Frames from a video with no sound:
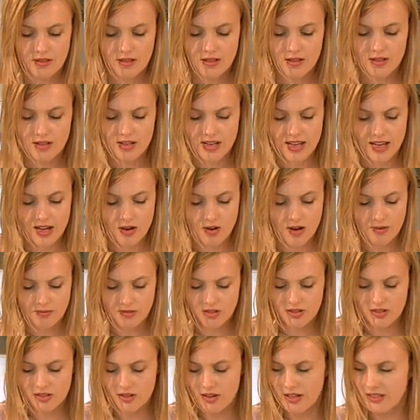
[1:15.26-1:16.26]
And now I'm
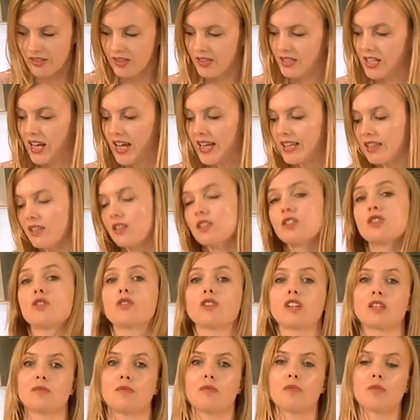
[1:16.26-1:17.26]
just going to take the
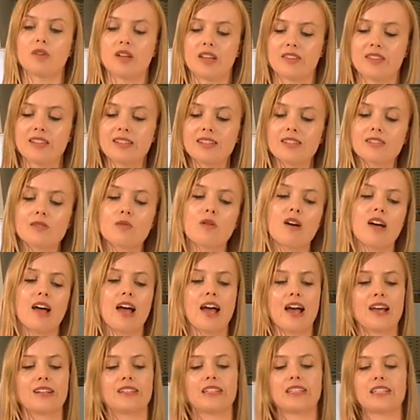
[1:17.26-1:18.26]
document wallet. This is quite a
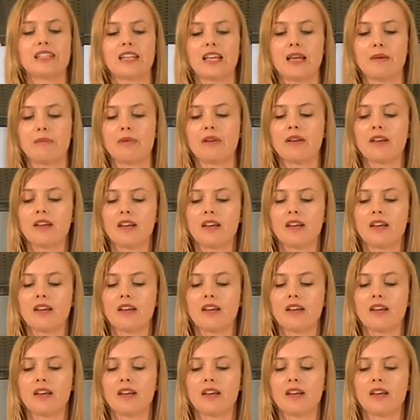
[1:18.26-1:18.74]
handy tip.